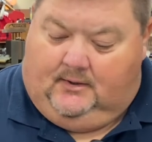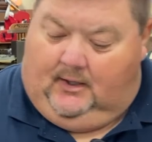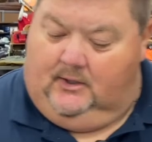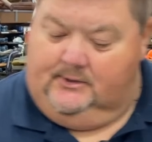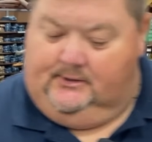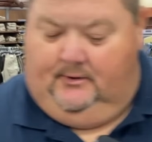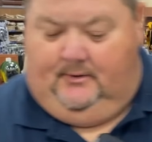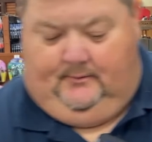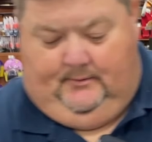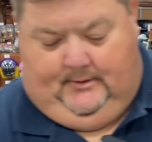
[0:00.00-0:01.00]

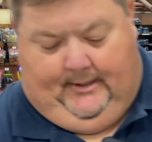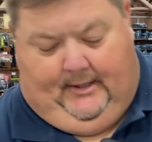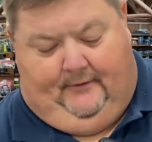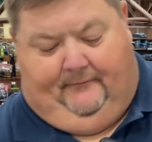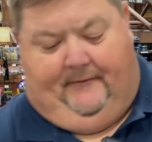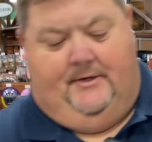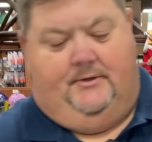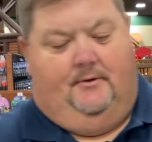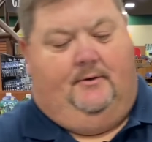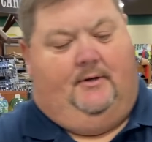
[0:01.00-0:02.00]
Also, another
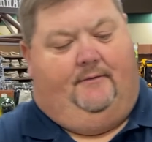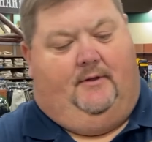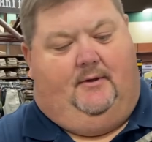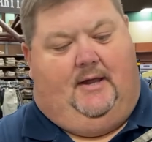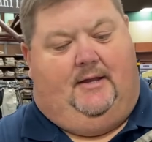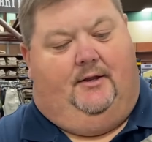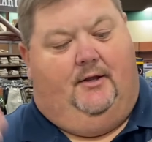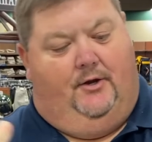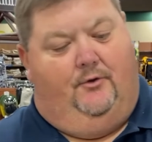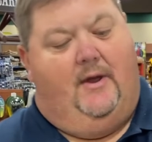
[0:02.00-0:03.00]
feature of
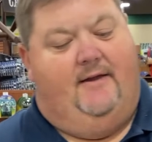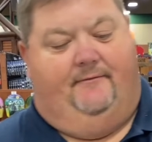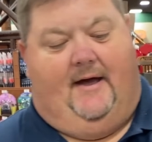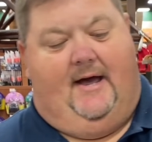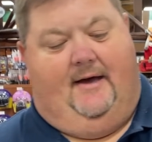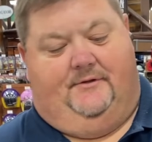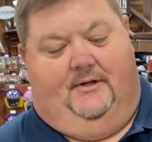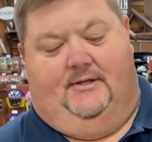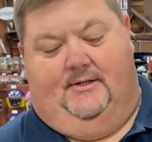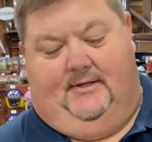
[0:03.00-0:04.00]
the new A5s,
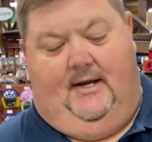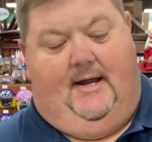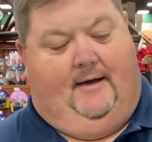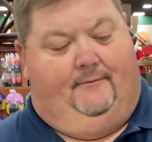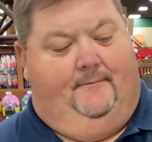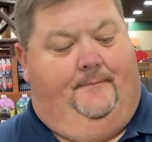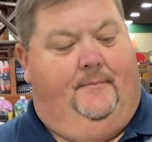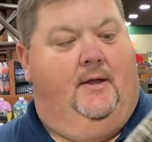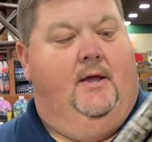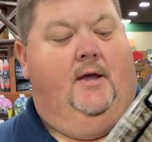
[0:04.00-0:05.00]
and this is any of them,
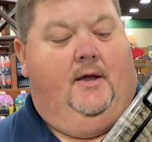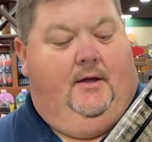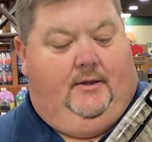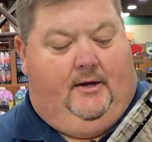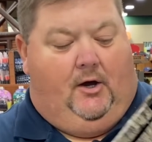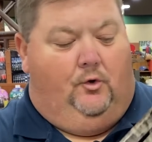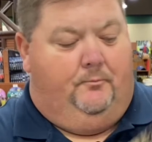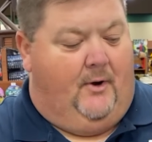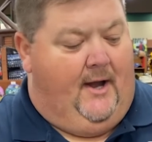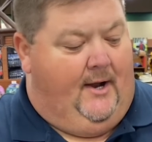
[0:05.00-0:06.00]
the
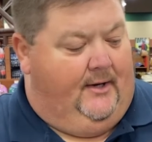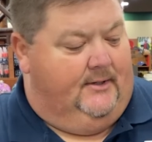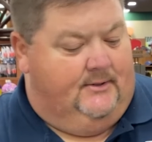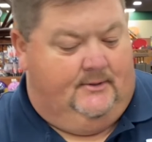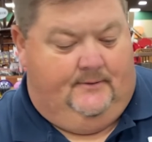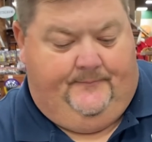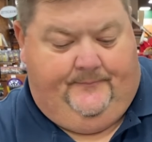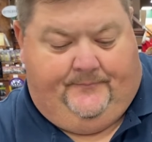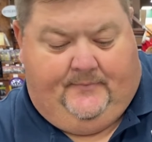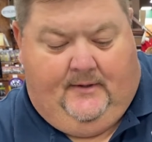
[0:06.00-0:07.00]
old Brownings
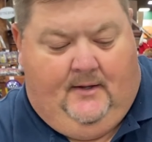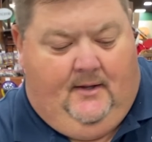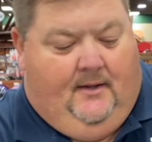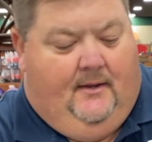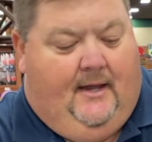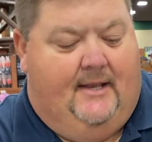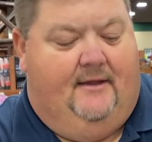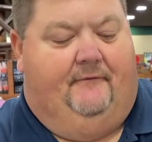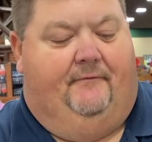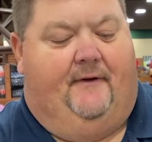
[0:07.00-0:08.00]
had
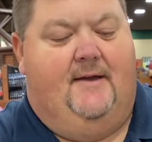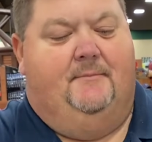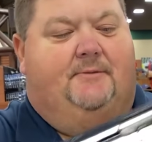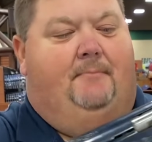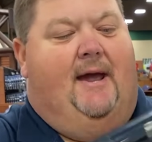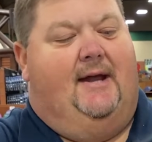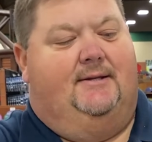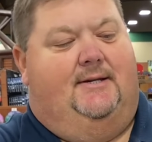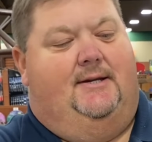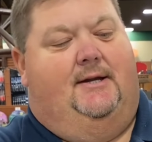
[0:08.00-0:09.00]
that famous
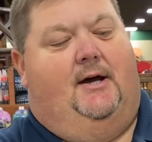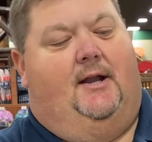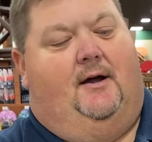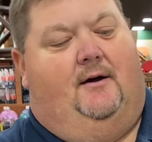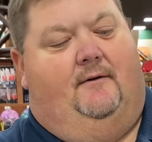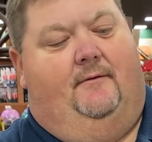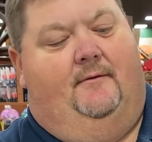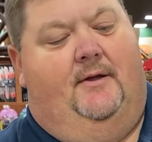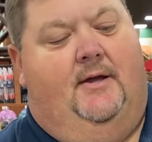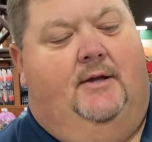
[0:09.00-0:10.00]
magazine cutoff.
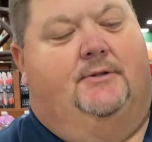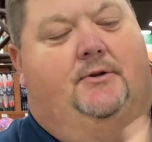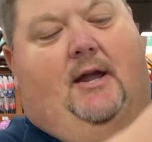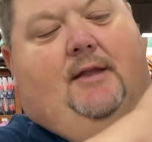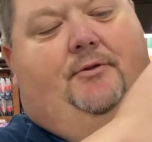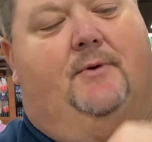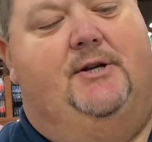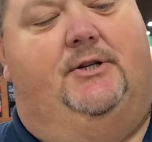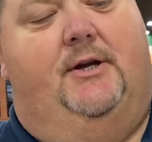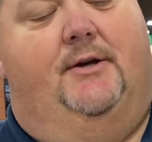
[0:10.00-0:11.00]
So you had
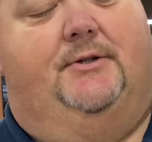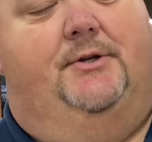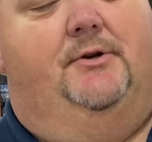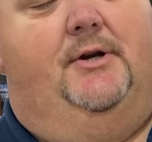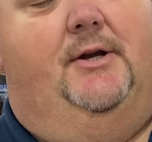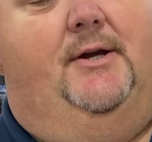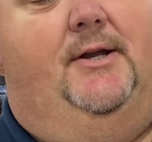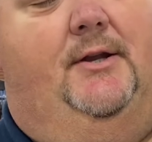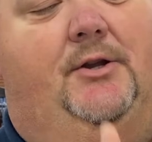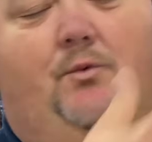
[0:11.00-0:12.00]
3 shells in your
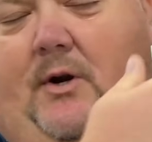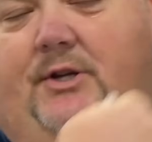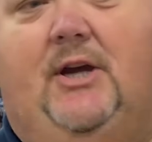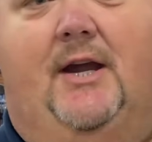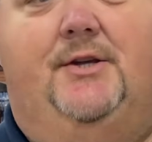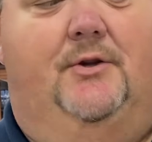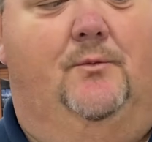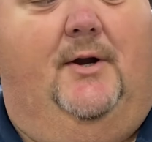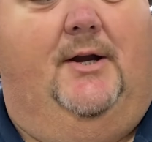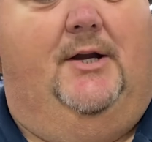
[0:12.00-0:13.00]
gun, you want to change the
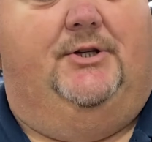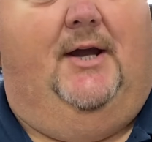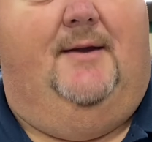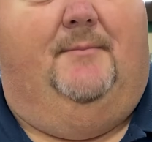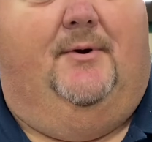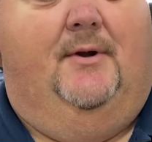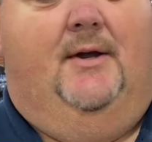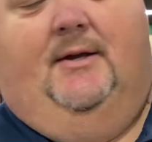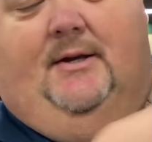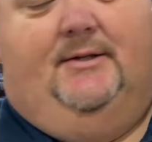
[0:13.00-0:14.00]
one in the chamber,
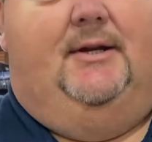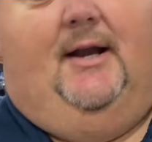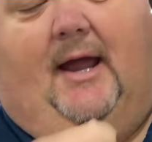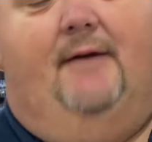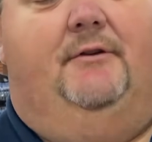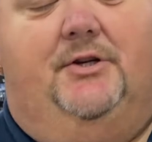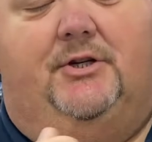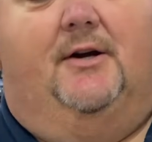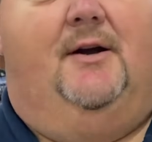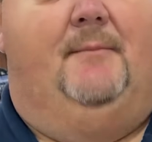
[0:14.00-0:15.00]
instead of having to
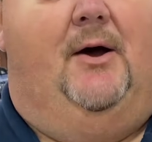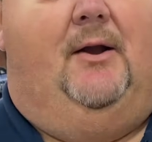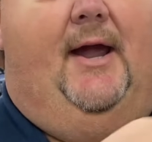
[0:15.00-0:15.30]
shuck them all